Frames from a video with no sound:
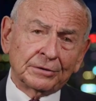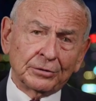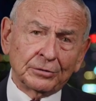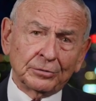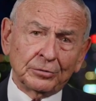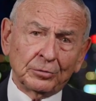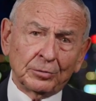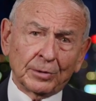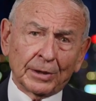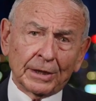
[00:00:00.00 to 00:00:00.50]

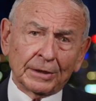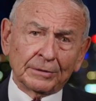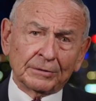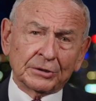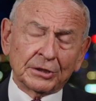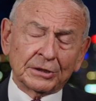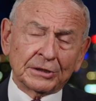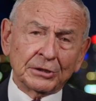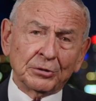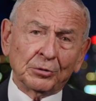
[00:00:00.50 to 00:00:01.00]
to
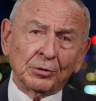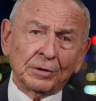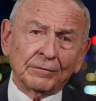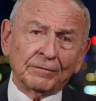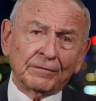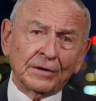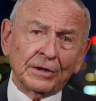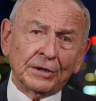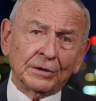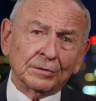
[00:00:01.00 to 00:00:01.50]
till the
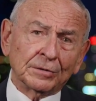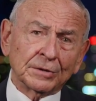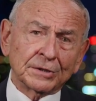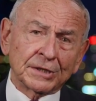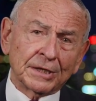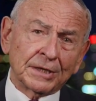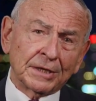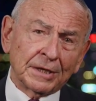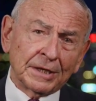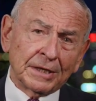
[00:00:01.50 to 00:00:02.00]

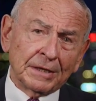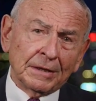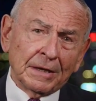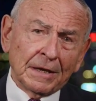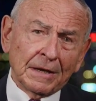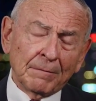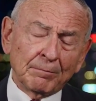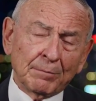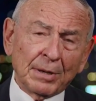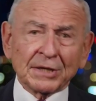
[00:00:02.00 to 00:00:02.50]
fields and the
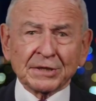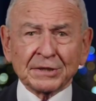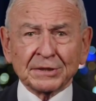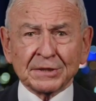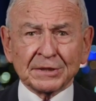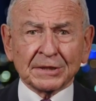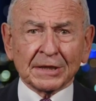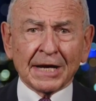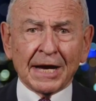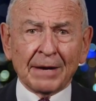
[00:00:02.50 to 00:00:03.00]

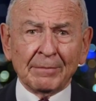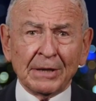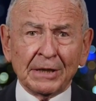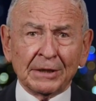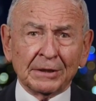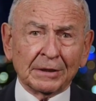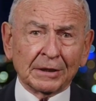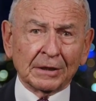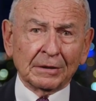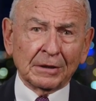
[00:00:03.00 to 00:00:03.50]
peasants to come
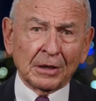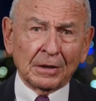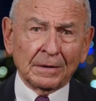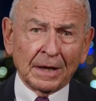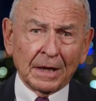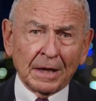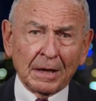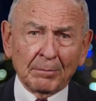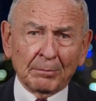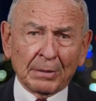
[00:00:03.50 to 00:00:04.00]
in and
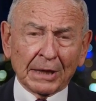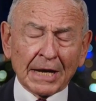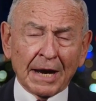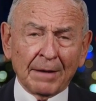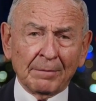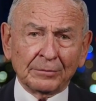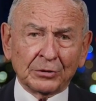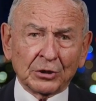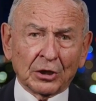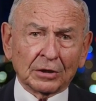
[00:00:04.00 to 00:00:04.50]

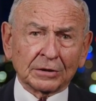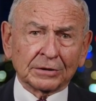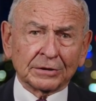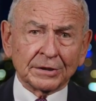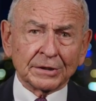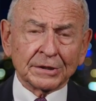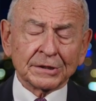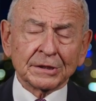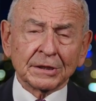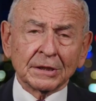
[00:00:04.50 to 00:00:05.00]
become
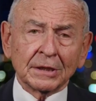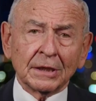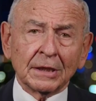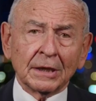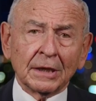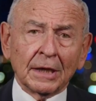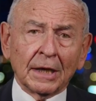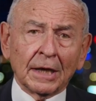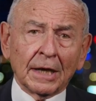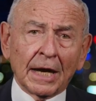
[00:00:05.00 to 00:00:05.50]
doctors.
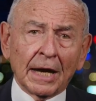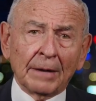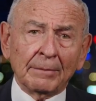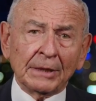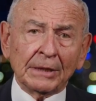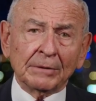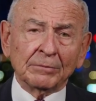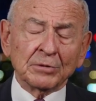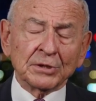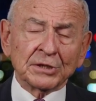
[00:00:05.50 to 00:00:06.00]
I
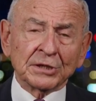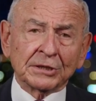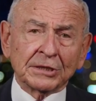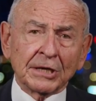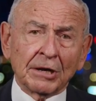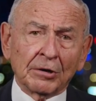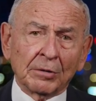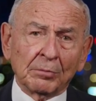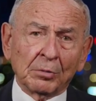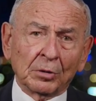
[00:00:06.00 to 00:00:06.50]
mean, it was a
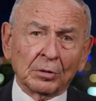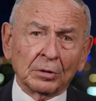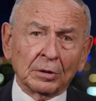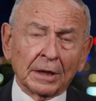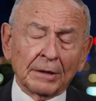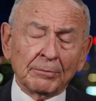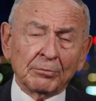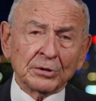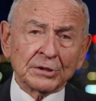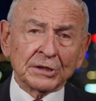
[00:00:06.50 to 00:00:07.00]

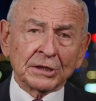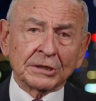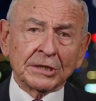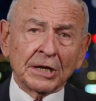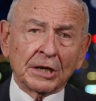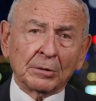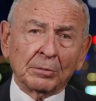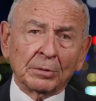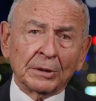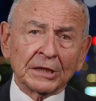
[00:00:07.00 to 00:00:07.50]

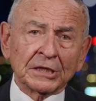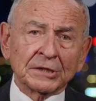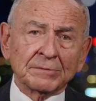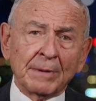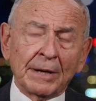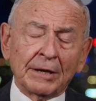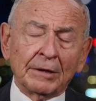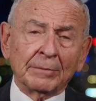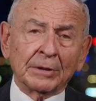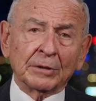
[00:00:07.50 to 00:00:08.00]
terrible
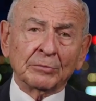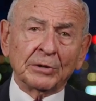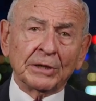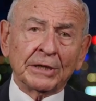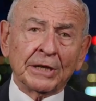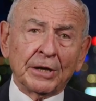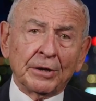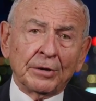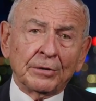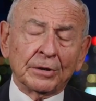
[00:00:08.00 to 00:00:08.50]
experiment. We
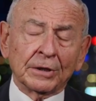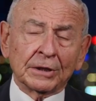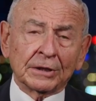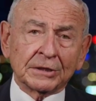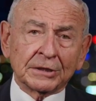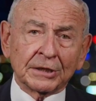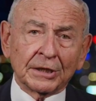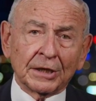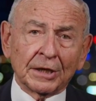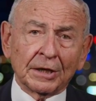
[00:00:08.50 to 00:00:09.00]
know
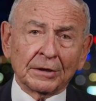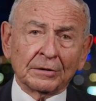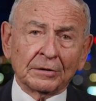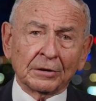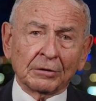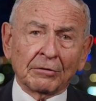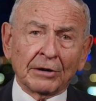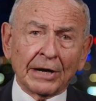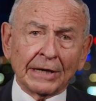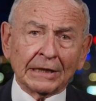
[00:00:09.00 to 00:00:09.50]
that
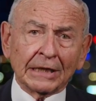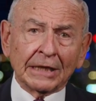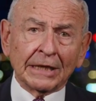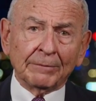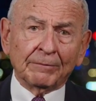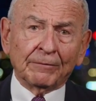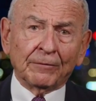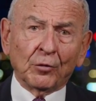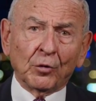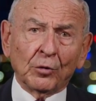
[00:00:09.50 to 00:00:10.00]
the Great
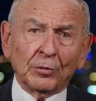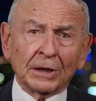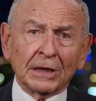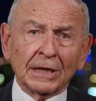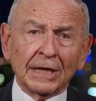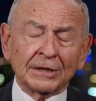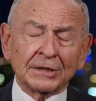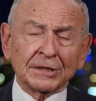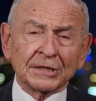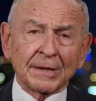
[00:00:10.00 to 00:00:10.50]
Leap Forward
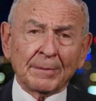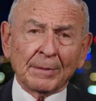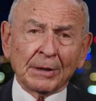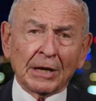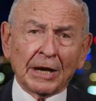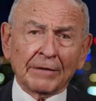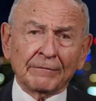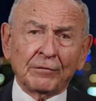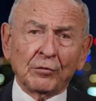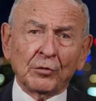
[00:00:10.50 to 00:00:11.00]
led to something
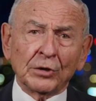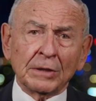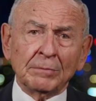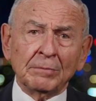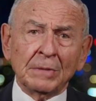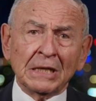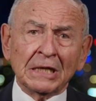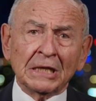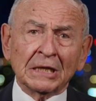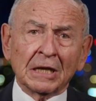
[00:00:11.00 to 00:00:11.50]
like 40
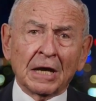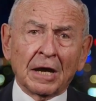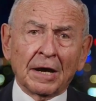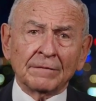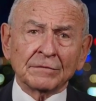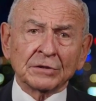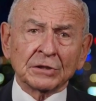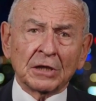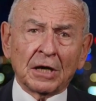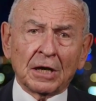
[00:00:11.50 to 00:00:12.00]
million
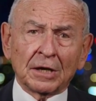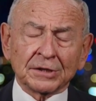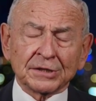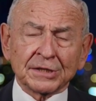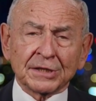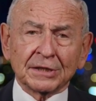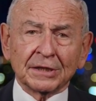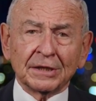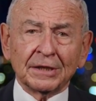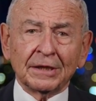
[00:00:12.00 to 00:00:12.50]
lives
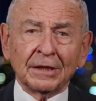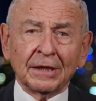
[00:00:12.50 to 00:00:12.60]
lost.